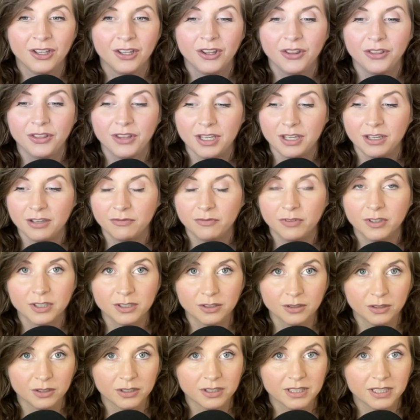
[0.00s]
the
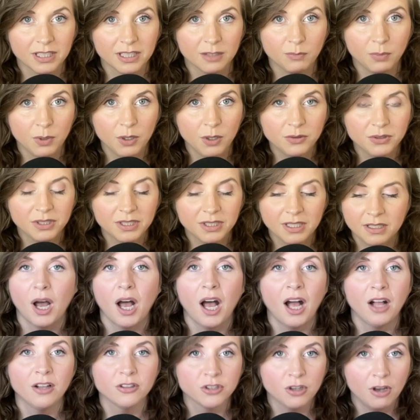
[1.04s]
first looks get posted.
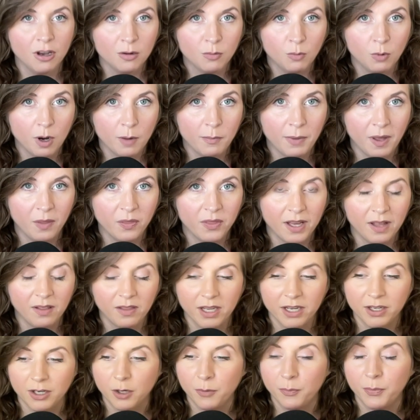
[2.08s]
I'll talk more about that
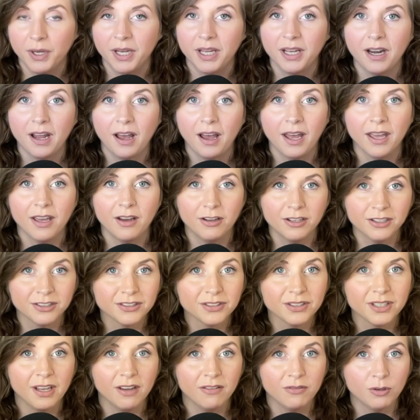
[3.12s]
later, but I
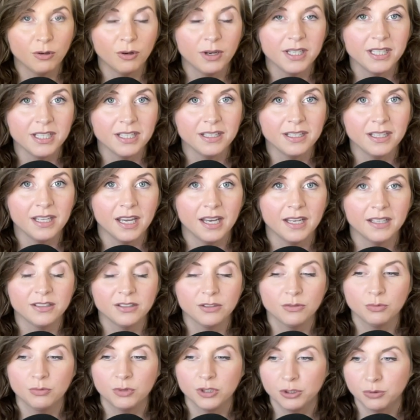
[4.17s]
honestly have no idea
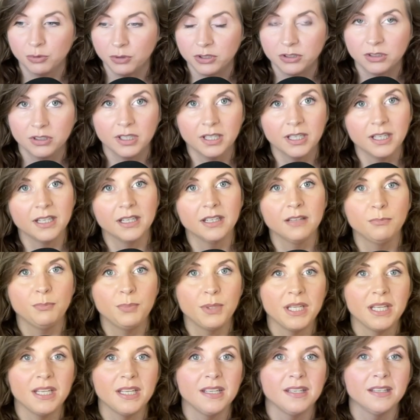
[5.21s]
yet which ones are going to
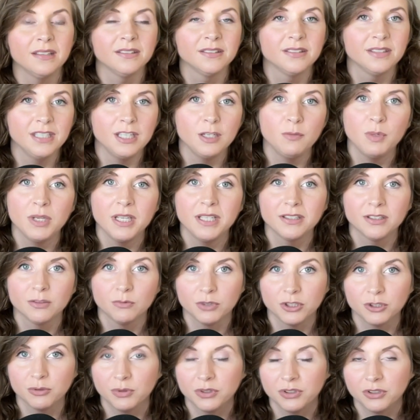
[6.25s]
be sneak peeks and
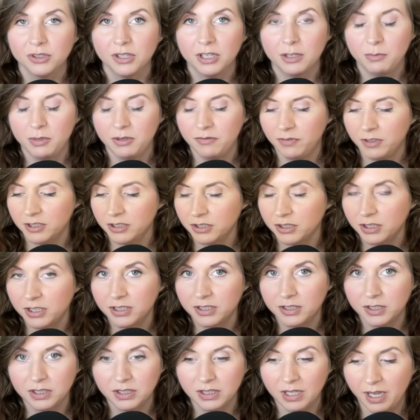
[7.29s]
which ones are going to be first
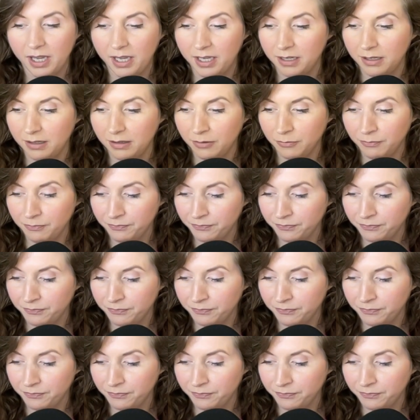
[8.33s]
looks, and